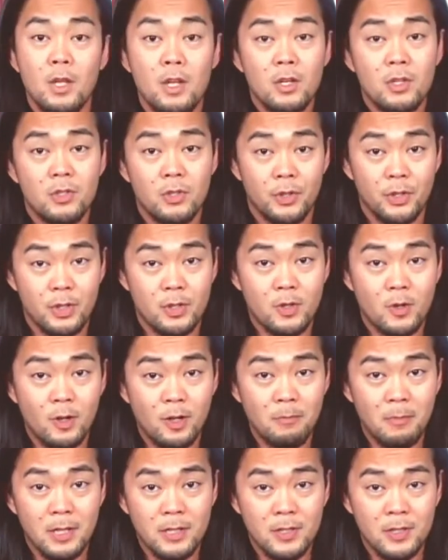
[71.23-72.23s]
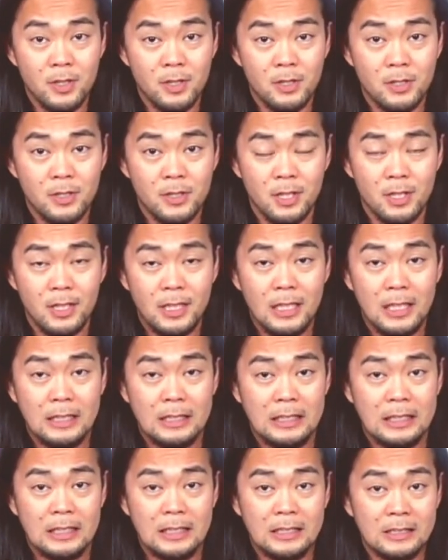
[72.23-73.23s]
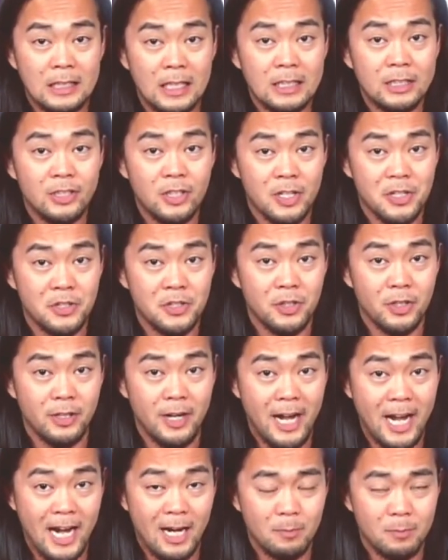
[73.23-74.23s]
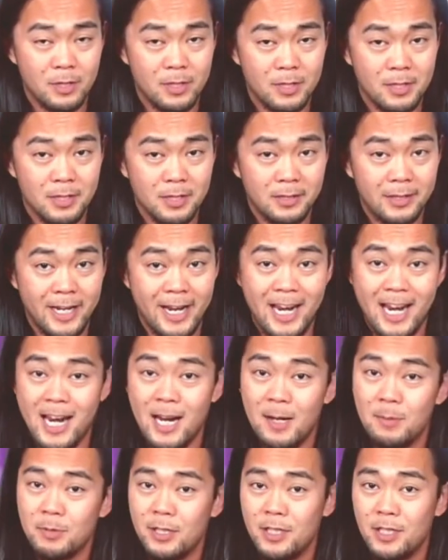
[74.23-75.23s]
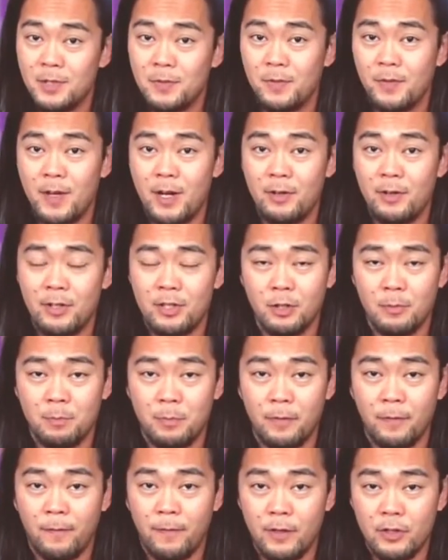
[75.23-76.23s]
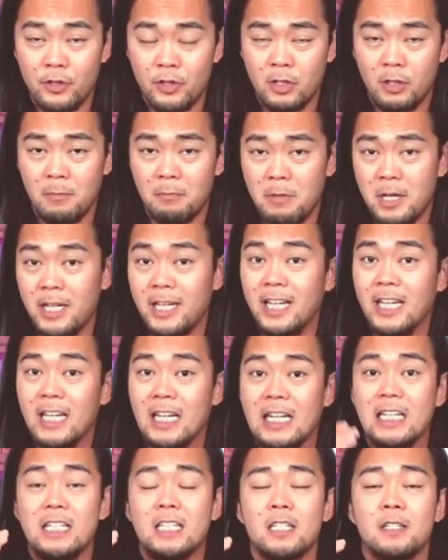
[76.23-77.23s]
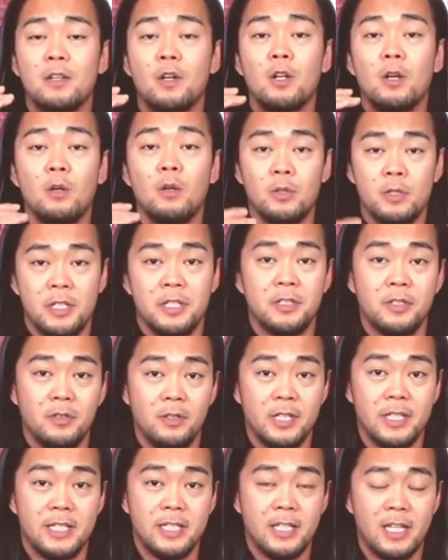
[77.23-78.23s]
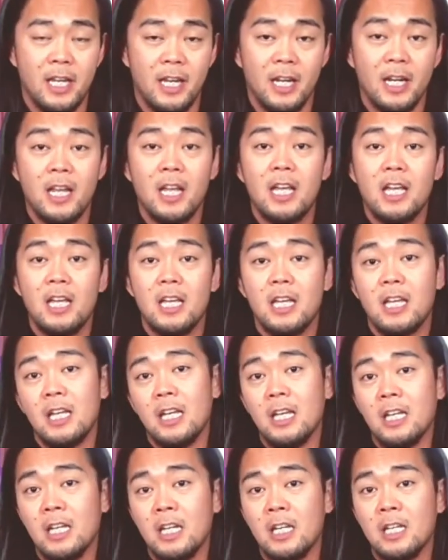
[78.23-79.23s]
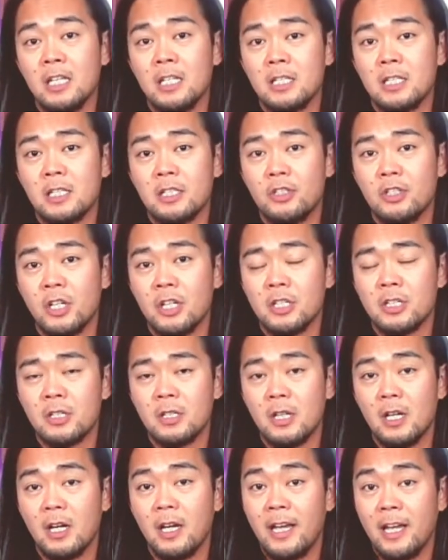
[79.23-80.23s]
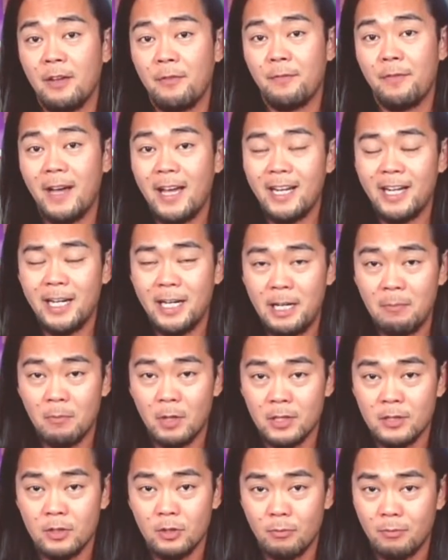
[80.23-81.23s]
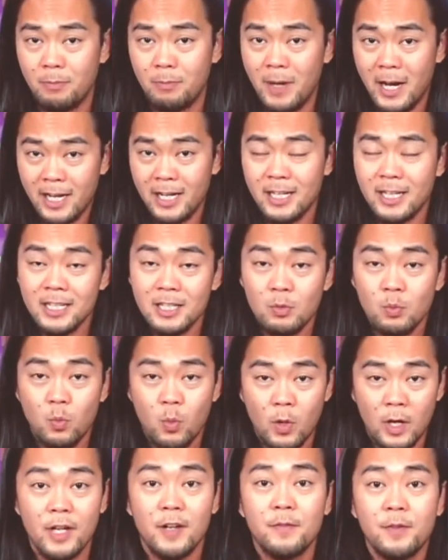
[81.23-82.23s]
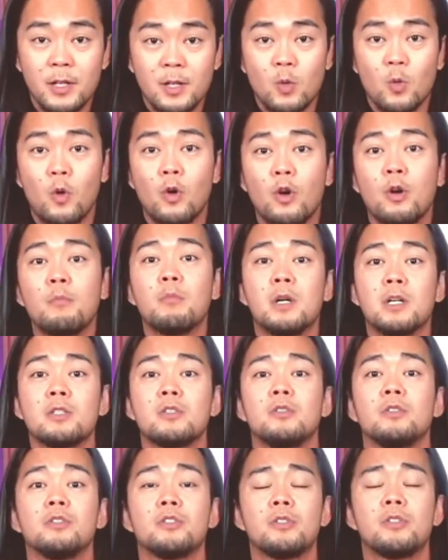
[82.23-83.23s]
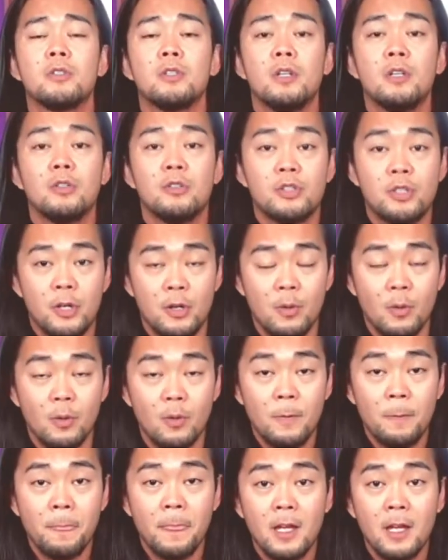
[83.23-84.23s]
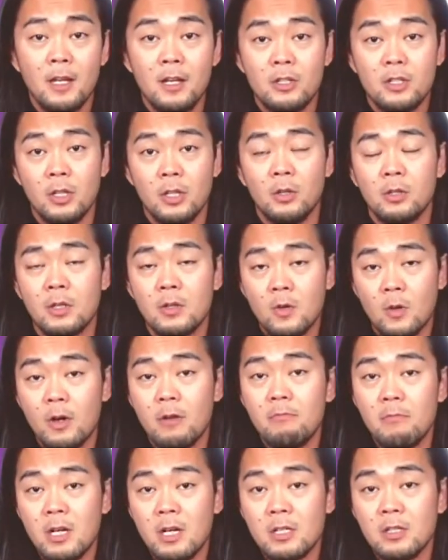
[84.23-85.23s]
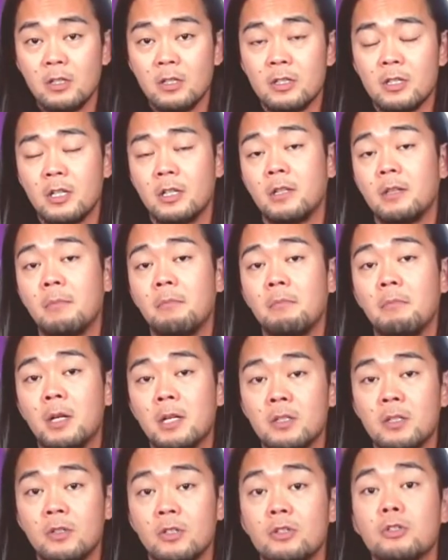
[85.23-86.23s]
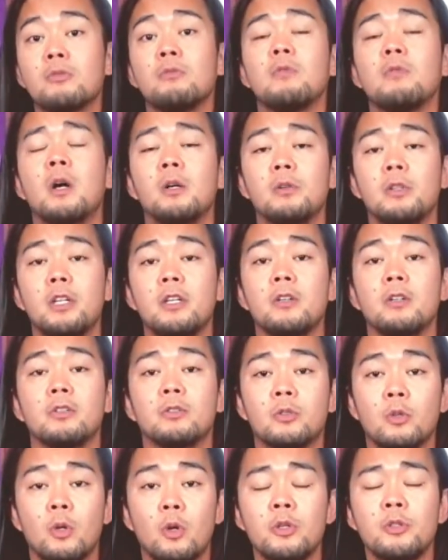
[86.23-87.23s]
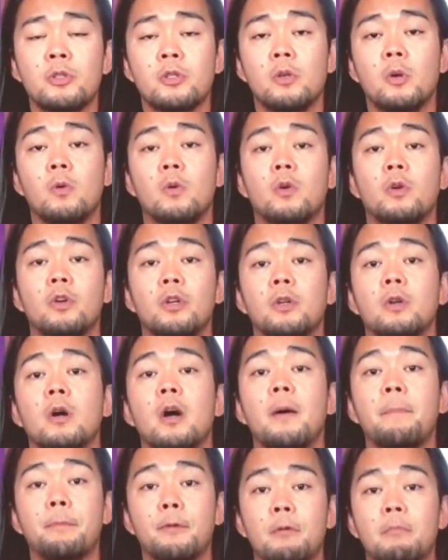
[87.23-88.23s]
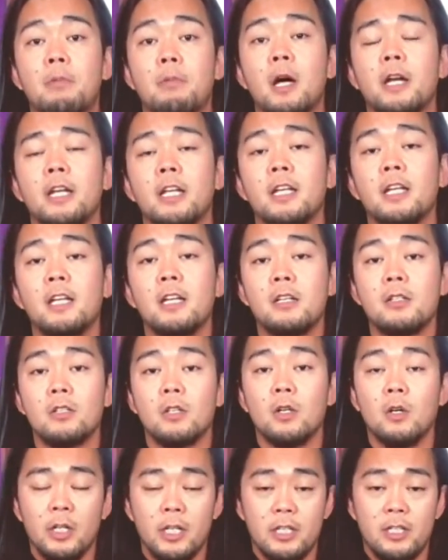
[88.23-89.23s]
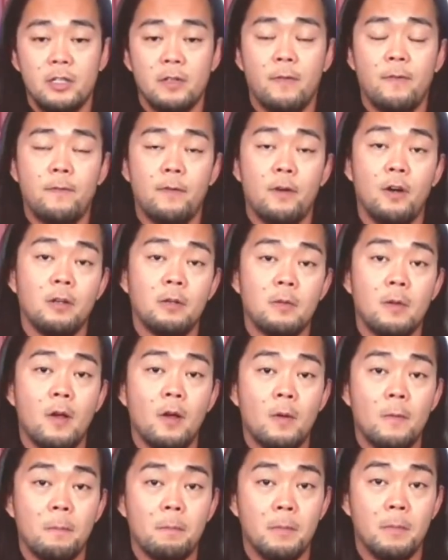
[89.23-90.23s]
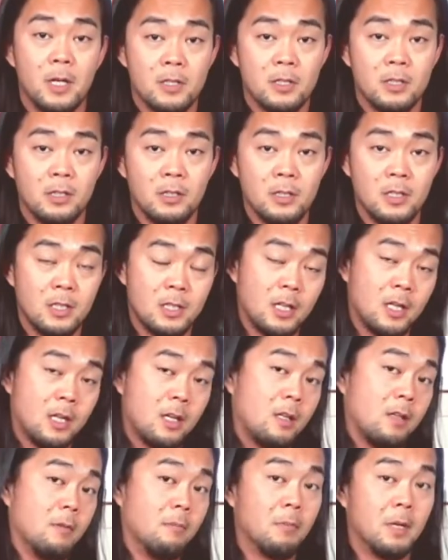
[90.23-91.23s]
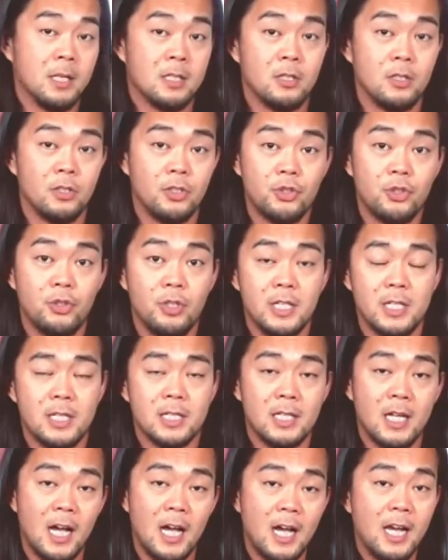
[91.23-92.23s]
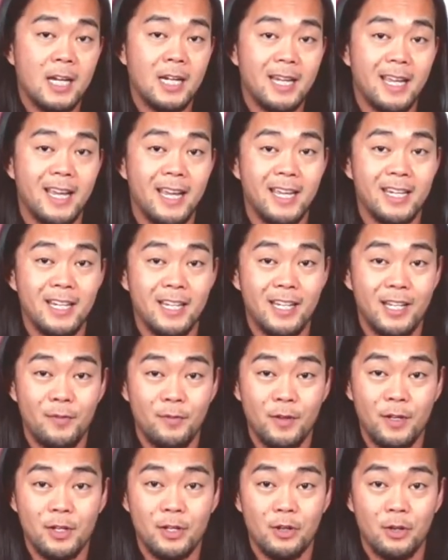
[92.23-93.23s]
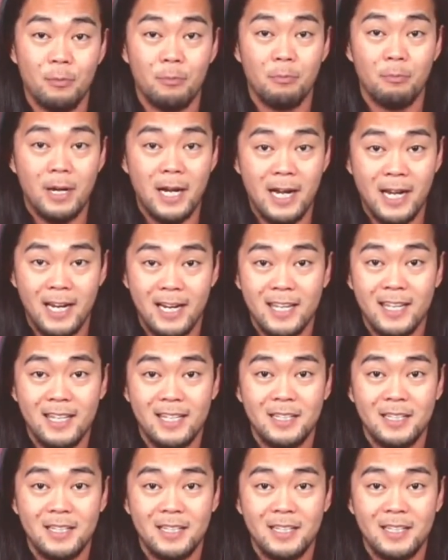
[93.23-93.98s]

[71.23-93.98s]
So your core muscles is not just your abs. The abs is very superficial, meaning it is closest to the skin. It is just a vanity muscle, but it is one of the core muscles too. So the core muscles are the muscles surrounding your torso or your upper body. So it is the front muscles, the muscles to the side, and even your back.